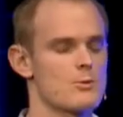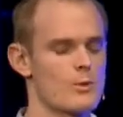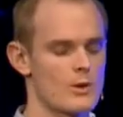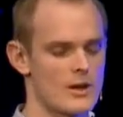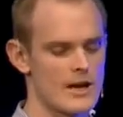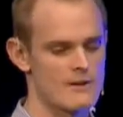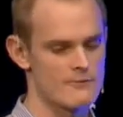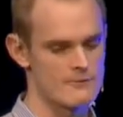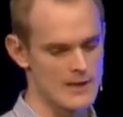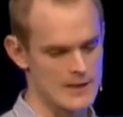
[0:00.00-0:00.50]
what
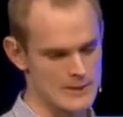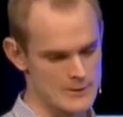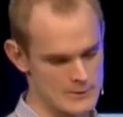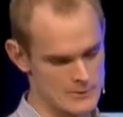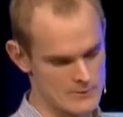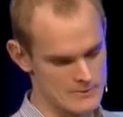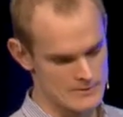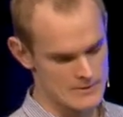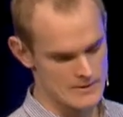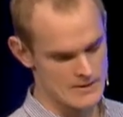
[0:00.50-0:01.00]
I value.
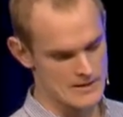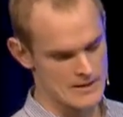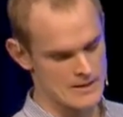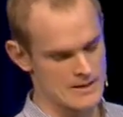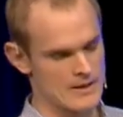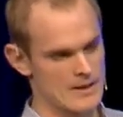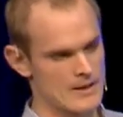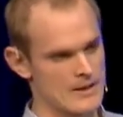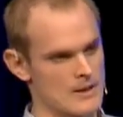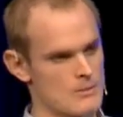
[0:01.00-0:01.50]

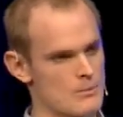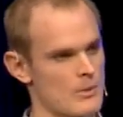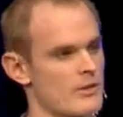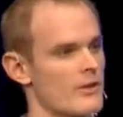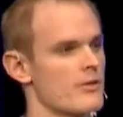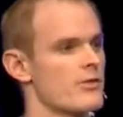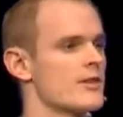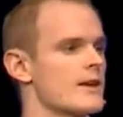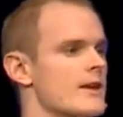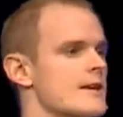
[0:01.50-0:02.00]
But the
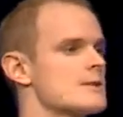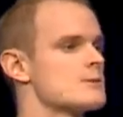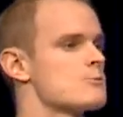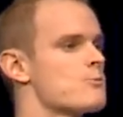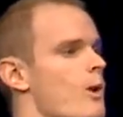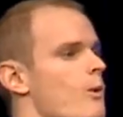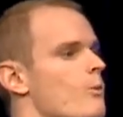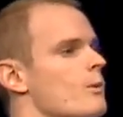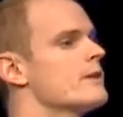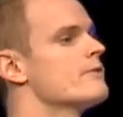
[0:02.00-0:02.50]
thing is,
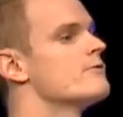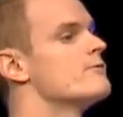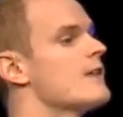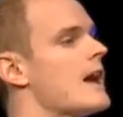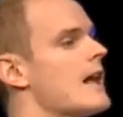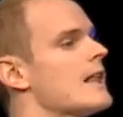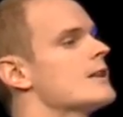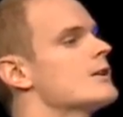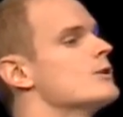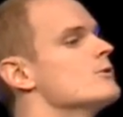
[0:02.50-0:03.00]
what we
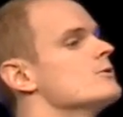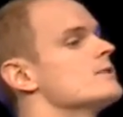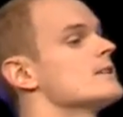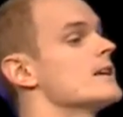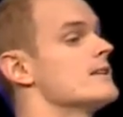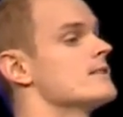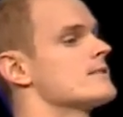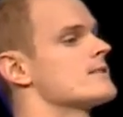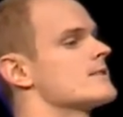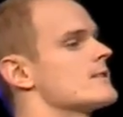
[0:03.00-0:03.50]
value
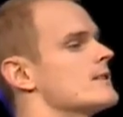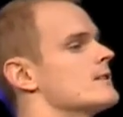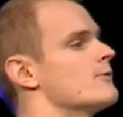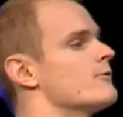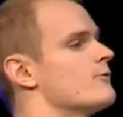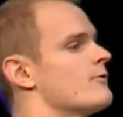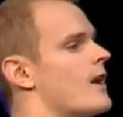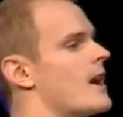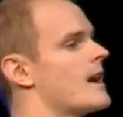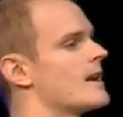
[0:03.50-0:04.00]
tends to
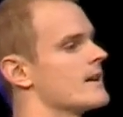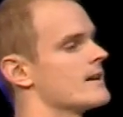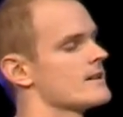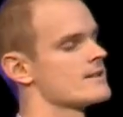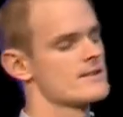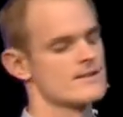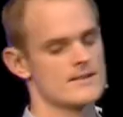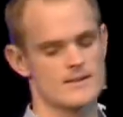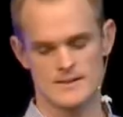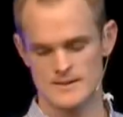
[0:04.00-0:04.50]
define
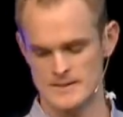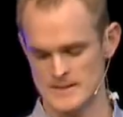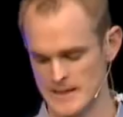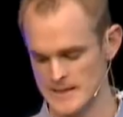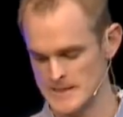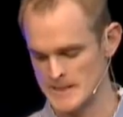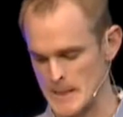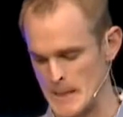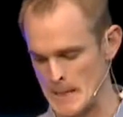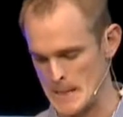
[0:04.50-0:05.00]
us,
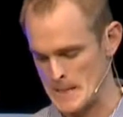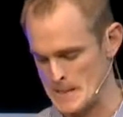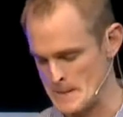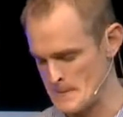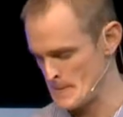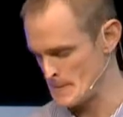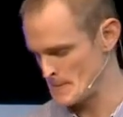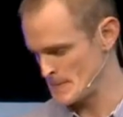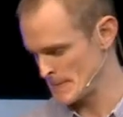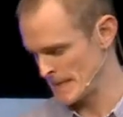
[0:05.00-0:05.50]
doesn't it?
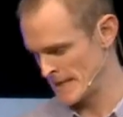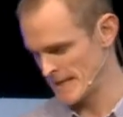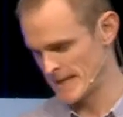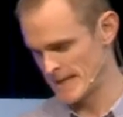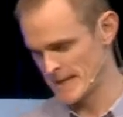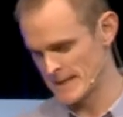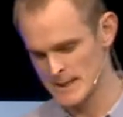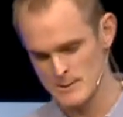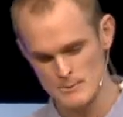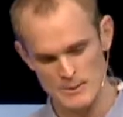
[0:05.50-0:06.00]

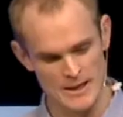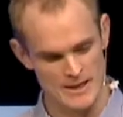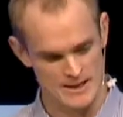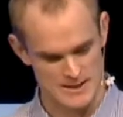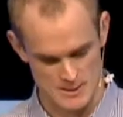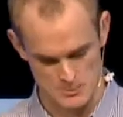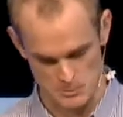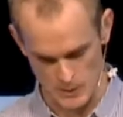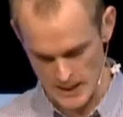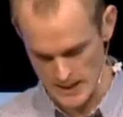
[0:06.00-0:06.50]
Let me
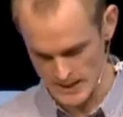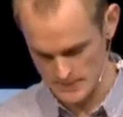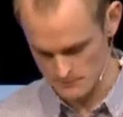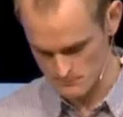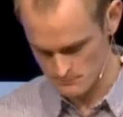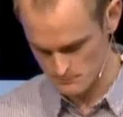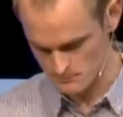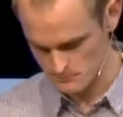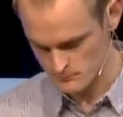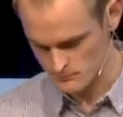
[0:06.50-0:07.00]
explain.
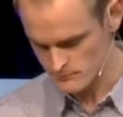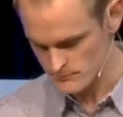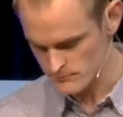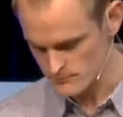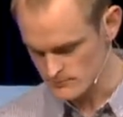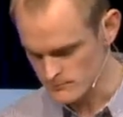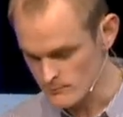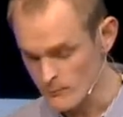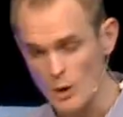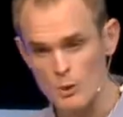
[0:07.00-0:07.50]

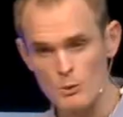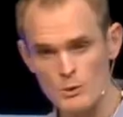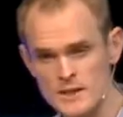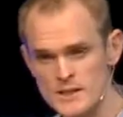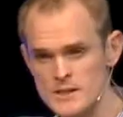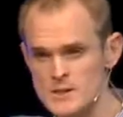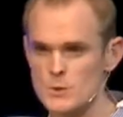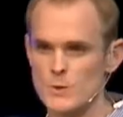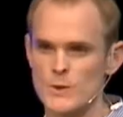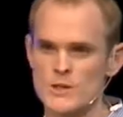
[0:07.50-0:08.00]
When
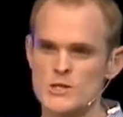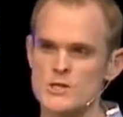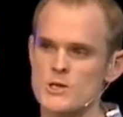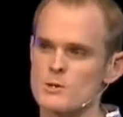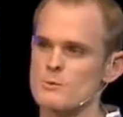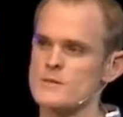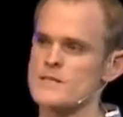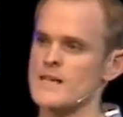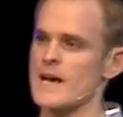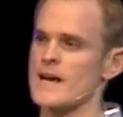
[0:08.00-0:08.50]
this
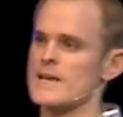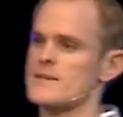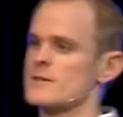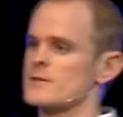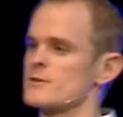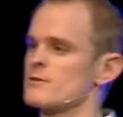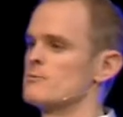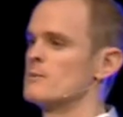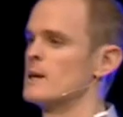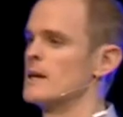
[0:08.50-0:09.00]
question was
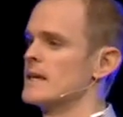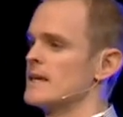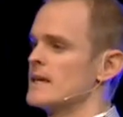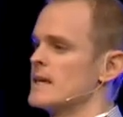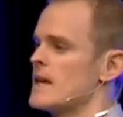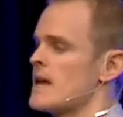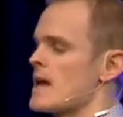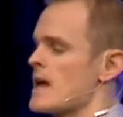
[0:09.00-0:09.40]
asked of me,